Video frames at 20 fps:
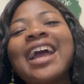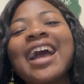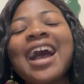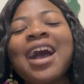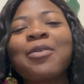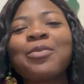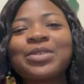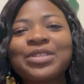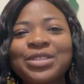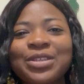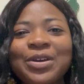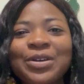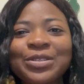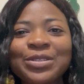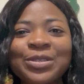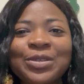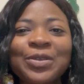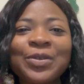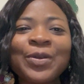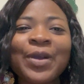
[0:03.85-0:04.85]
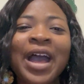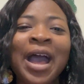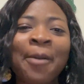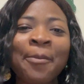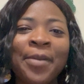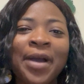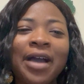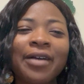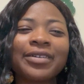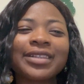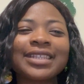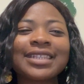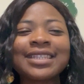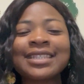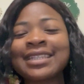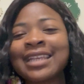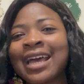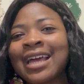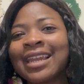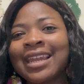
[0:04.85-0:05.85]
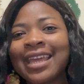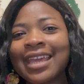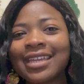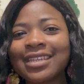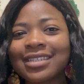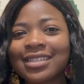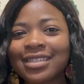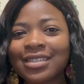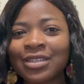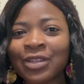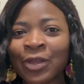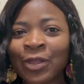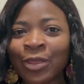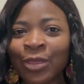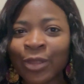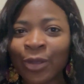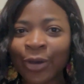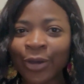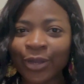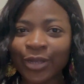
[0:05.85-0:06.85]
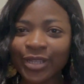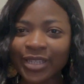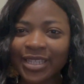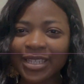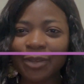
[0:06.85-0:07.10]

I will talk to you about silence the noise.